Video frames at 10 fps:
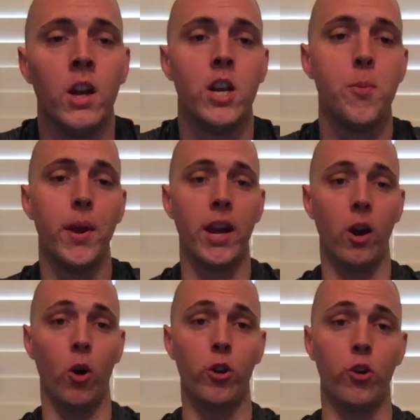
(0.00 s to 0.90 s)
dependent
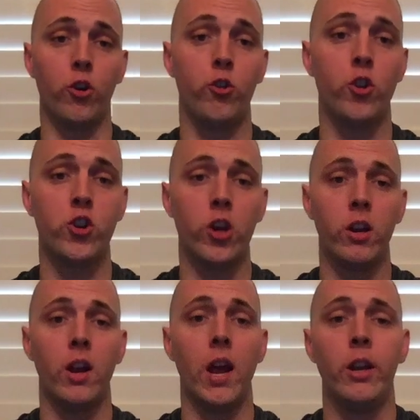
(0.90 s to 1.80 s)
on your
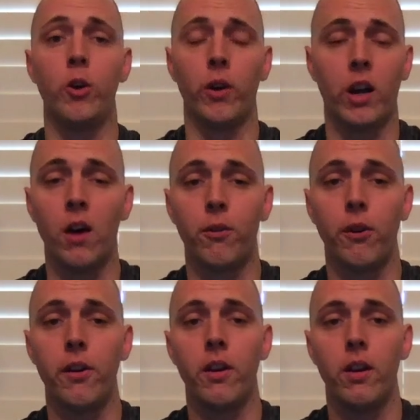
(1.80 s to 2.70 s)
nutrition and your
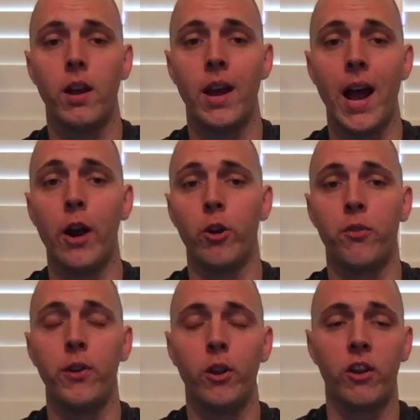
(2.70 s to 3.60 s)
recovery and how you're
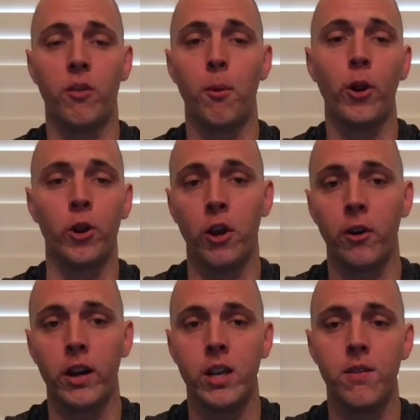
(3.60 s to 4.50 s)
feeling from all your
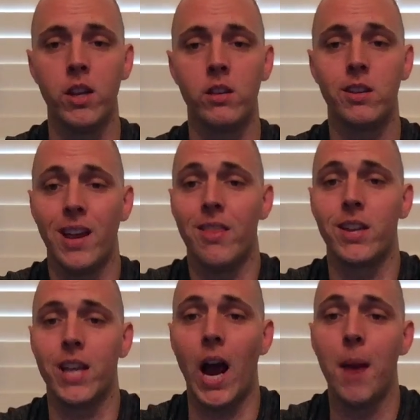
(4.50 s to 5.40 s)
other activities and the
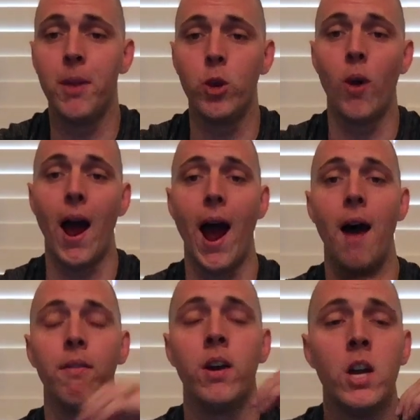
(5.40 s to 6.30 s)
time that you
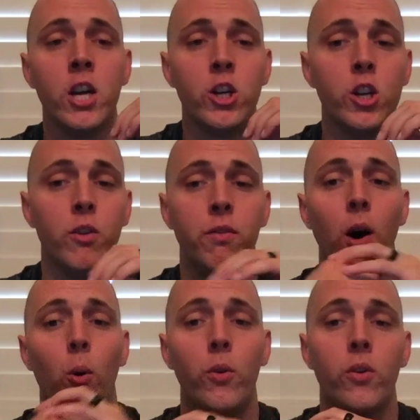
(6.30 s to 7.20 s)
have to
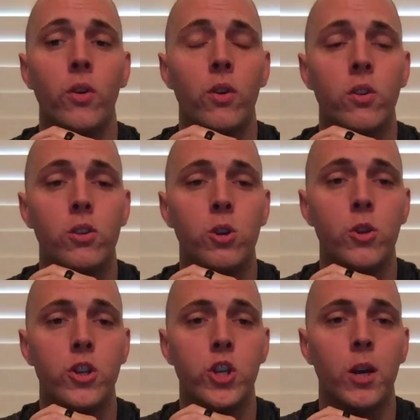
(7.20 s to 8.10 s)
devote to
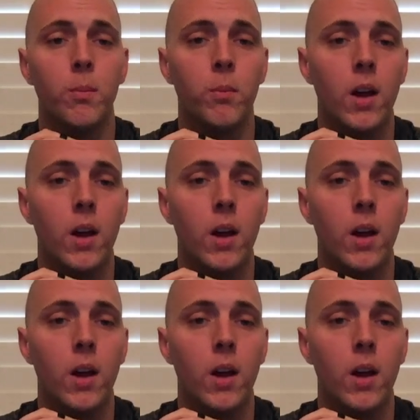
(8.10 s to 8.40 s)
the gym.